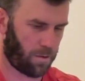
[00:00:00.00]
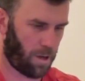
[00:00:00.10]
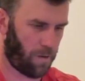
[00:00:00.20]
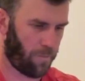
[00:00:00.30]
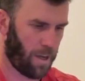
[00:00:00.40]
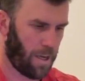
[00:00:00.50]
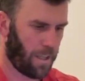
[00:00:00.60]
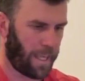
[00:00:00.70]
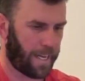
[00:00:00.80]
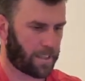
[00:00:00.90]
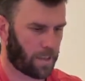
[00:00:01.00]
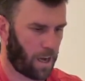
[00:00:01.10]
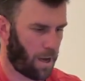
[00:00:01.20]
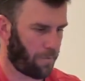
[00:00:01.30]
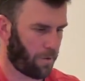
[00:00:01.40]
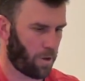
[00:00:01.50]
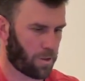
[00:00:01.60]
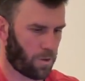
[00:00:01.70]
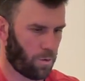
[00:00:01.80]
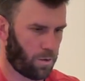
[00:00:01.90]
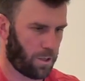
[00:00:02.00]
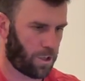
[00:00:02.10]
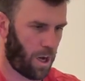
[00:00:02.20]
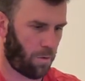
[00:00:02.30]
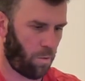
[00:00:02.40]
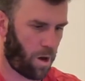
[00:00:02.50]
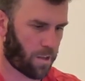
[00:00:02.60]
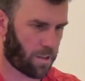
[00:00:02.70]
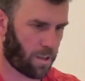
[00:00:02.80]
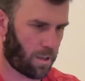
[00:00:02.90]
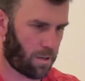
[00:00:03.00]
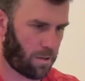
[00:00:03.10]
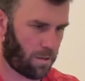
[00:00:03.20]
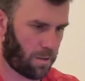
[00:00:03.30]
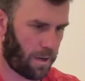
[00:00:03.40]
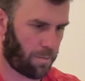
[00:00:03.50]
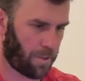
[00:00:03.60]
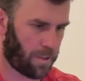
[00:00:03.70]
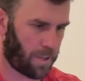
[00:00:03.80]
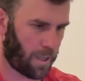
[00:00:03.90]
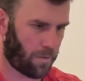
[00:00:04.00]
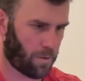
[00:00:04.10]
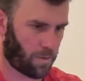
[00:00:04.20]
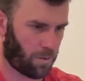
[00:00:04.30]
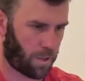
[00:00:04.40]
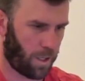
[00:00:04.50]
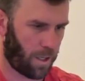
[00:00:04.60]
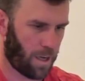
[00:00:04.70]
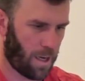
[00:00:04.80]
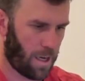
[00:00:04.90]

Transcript: So that's uh, for those. Oh, Deshaun Watson. That would have been sick if it was a rookie.